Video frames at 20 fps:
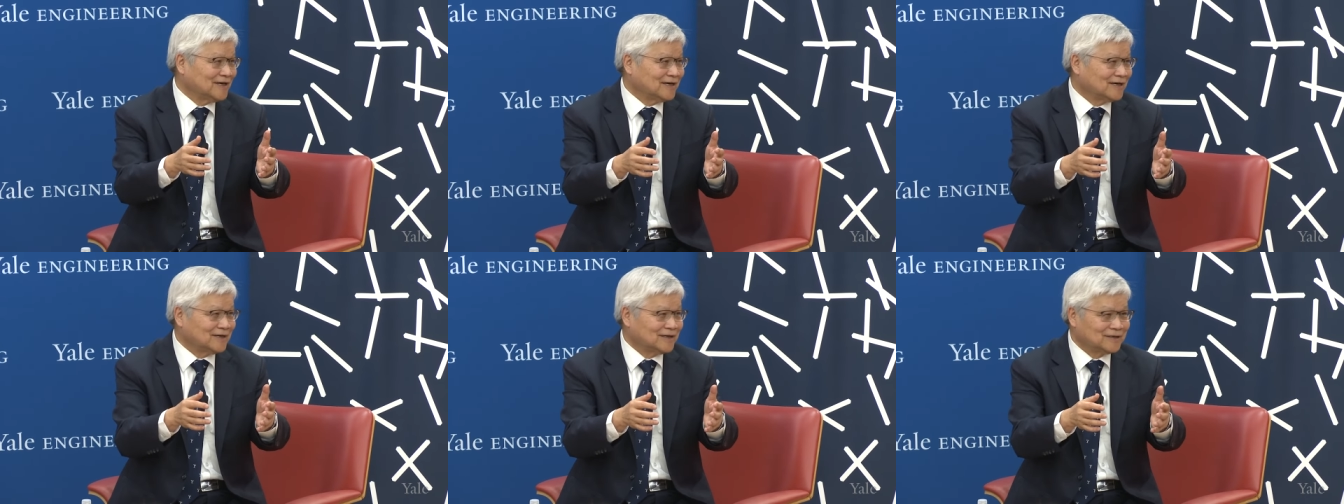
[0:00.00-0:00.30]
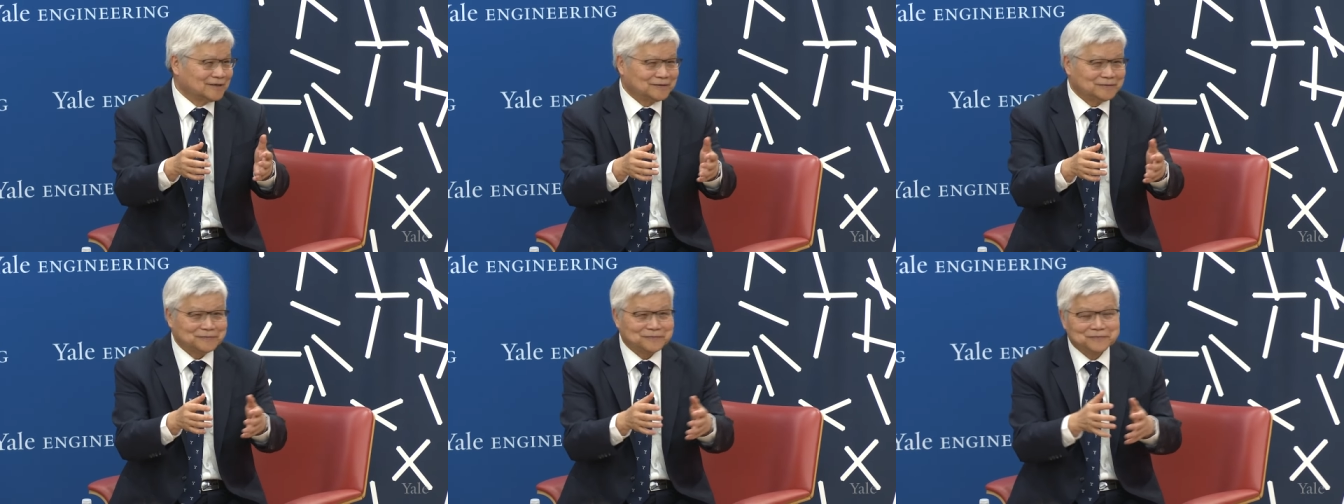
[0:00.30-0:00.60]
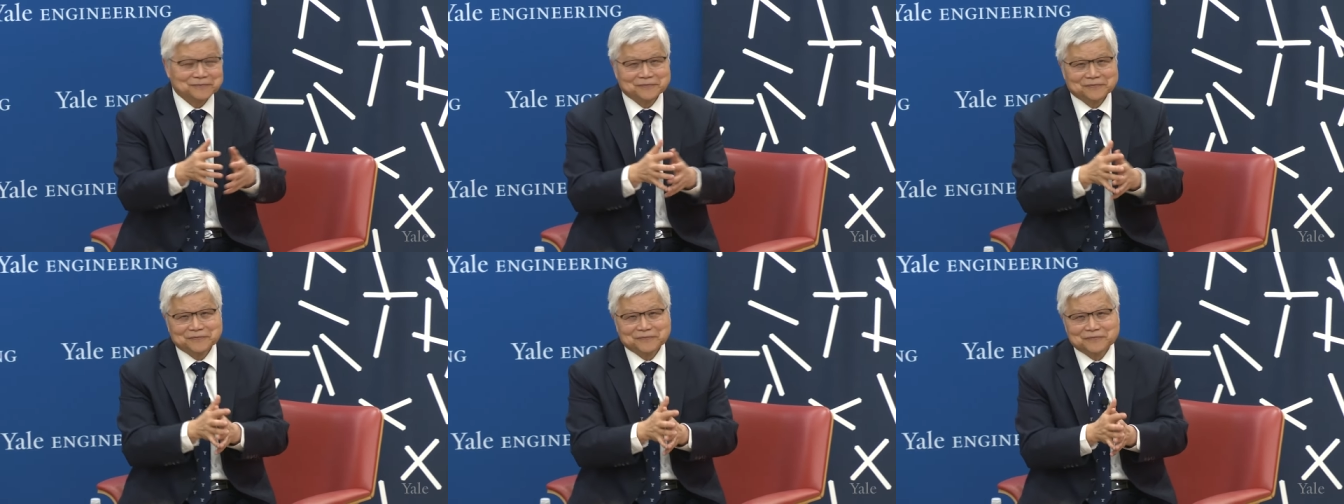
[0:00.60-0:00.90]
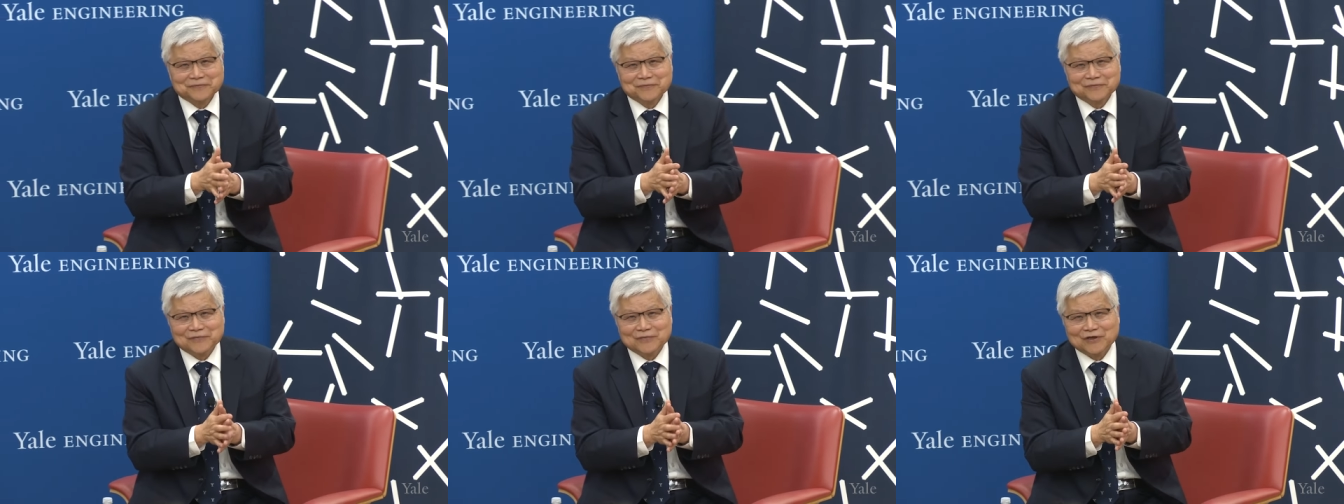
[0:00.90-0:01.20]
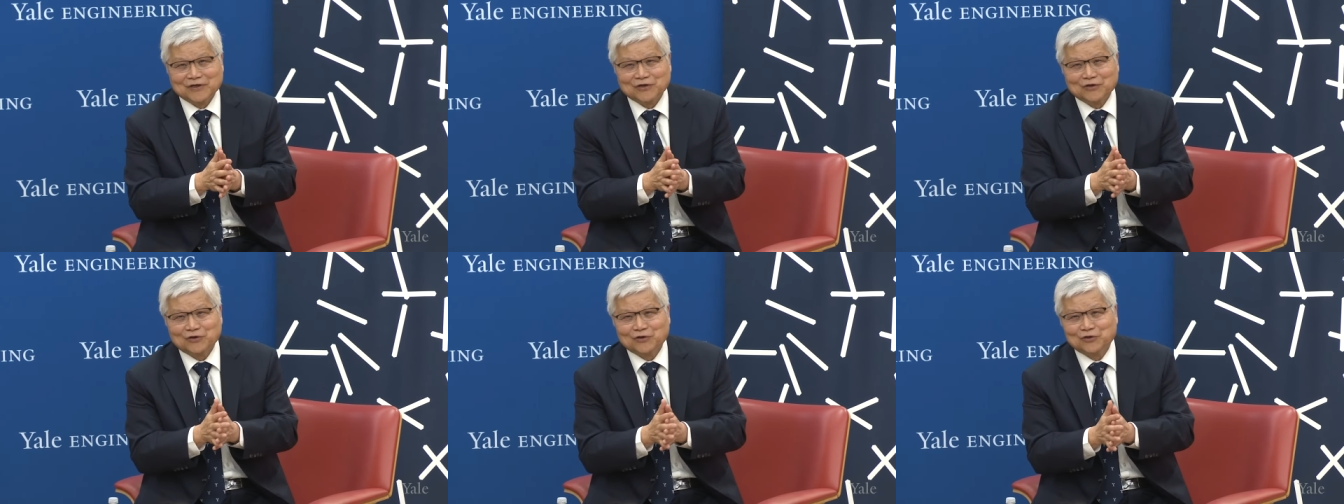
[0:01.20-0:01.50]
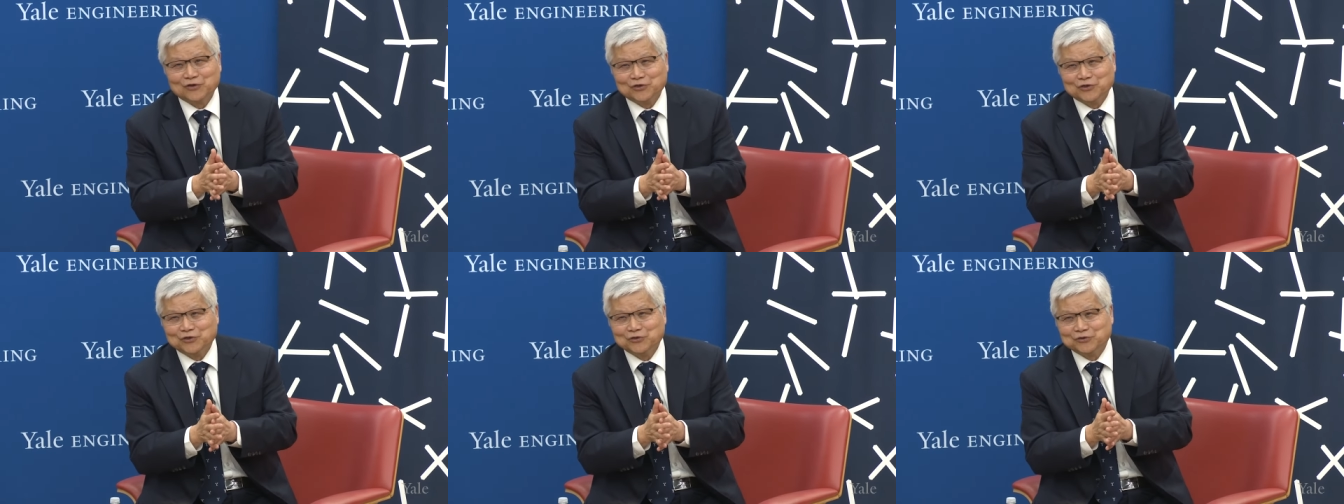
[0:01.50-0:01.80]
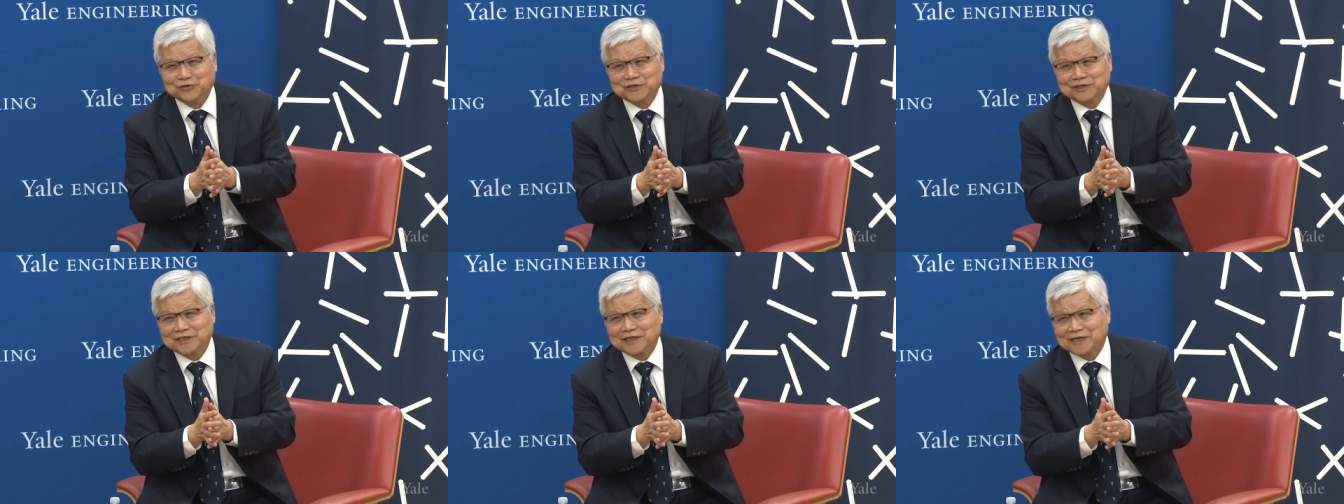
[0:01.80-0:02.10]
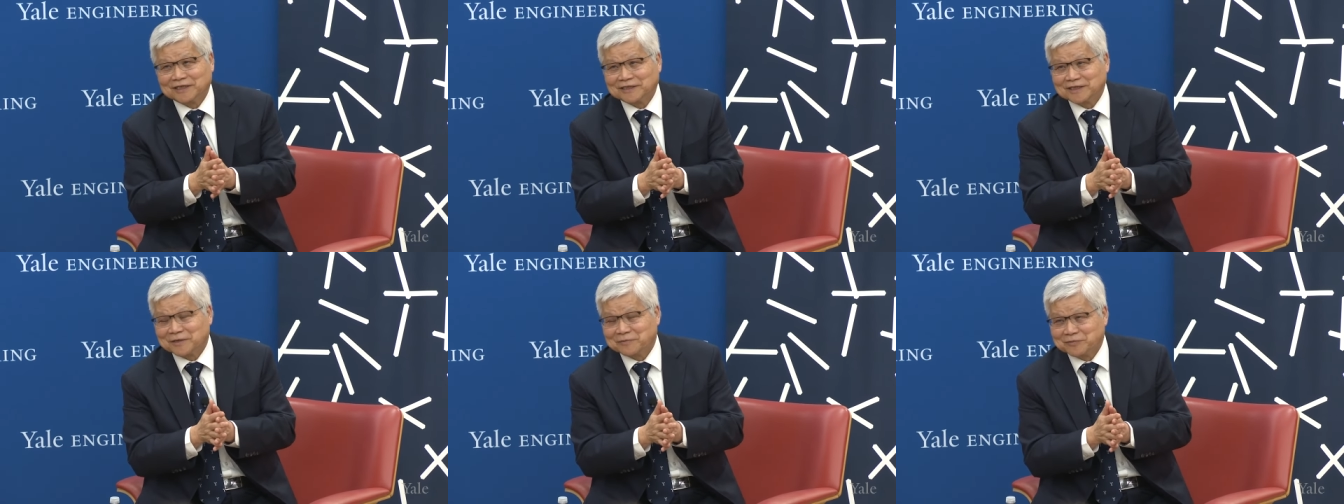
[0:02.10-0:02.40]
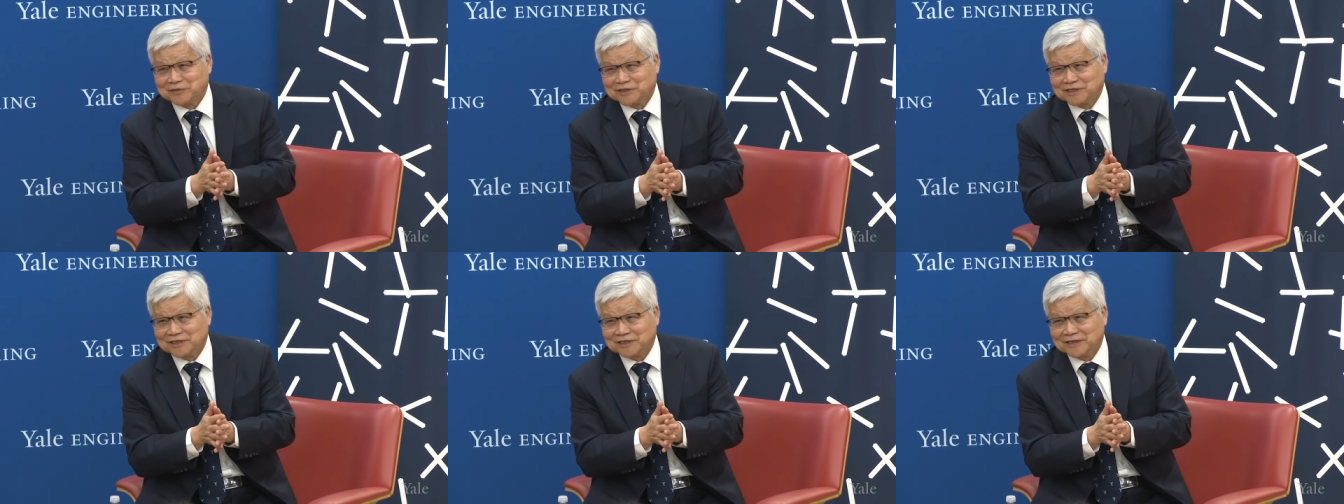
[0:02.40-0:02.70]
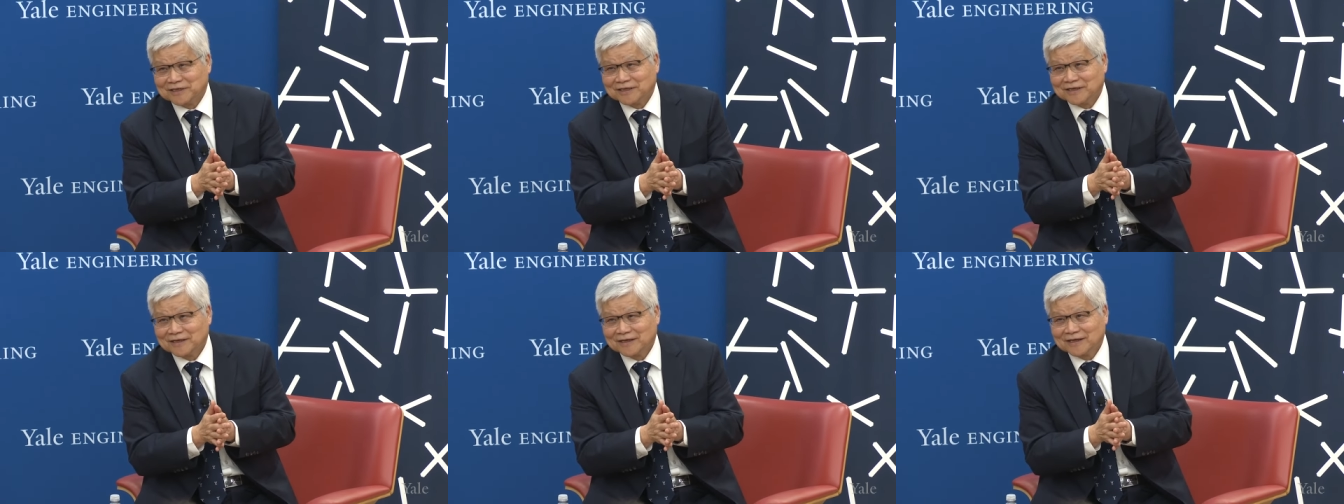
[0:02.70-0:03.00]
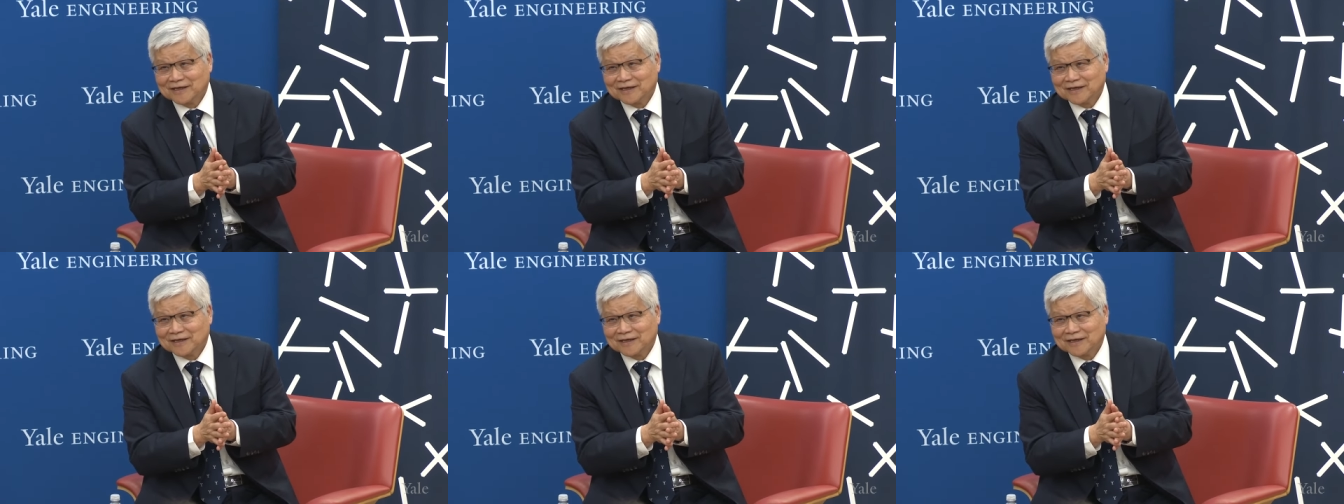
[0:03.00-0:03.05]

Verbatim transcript: Uh, they all use TSMC.